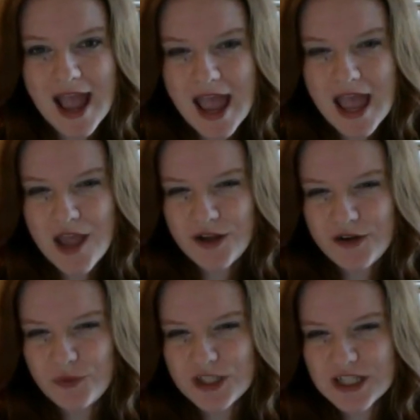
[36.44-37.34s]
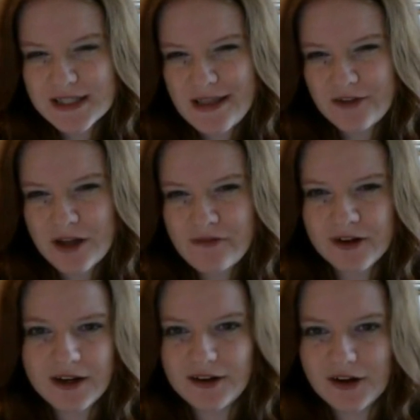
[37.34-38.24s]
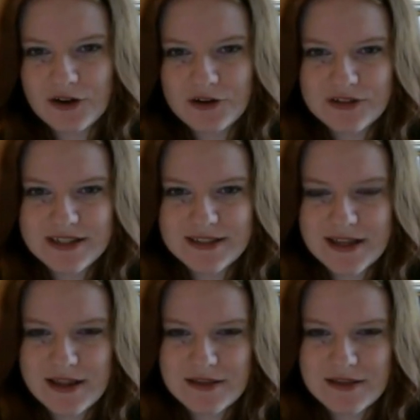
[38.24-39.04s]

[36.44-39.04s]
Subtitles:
And we just left off our heroes.